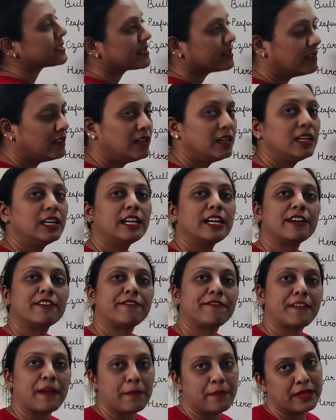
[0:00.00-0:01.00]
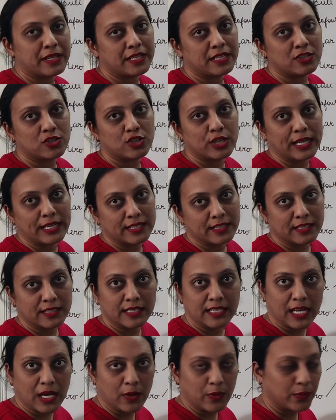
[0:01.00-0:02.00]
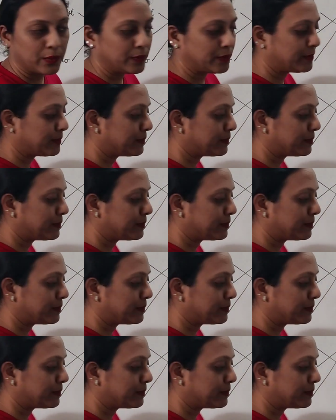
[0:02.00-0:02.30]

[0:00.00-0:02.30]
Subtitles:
the feminine gender noun.